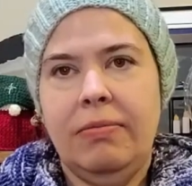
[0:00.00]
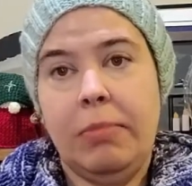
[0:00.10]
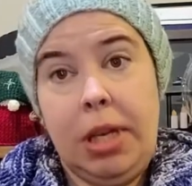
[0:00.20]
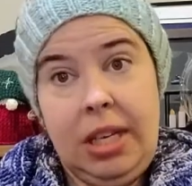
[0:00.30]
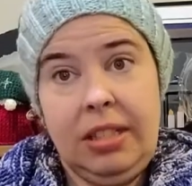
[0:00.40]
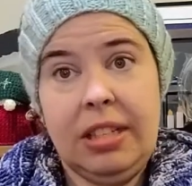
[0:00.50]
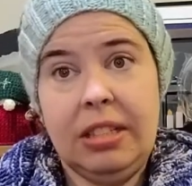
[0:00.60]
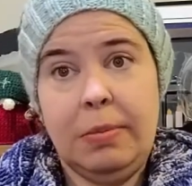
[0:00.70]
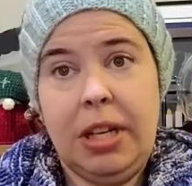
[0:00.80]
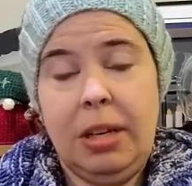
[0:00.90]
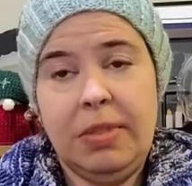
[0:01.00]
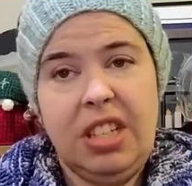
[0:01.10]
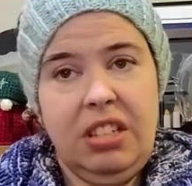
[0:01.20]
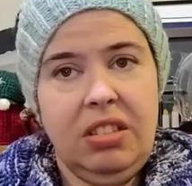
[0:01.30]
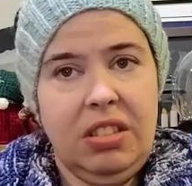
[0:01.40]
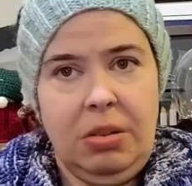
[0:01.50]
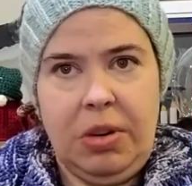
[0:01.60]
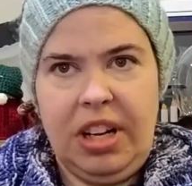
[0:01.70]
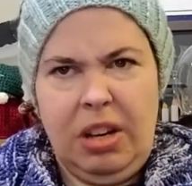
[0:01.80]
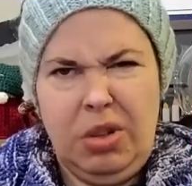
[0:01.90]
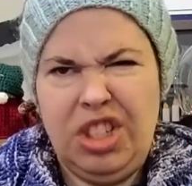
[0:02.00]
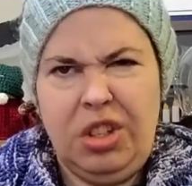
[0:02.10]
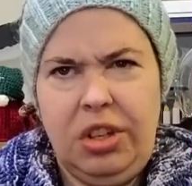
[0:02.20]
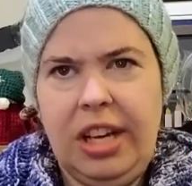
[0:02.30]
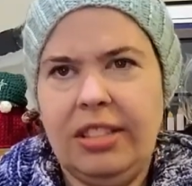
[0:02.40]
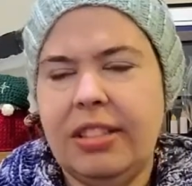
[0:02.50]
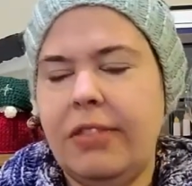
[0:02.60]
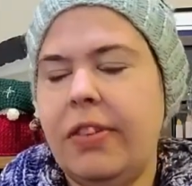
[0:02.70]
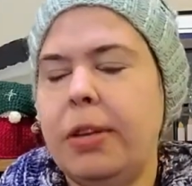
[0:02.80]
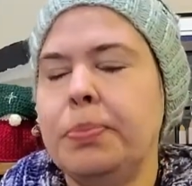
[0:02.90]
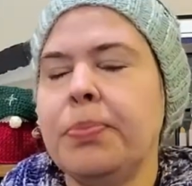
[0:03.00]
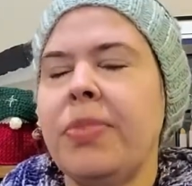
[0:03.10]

my king size bed upstairs, the one I always show you guys stuff on,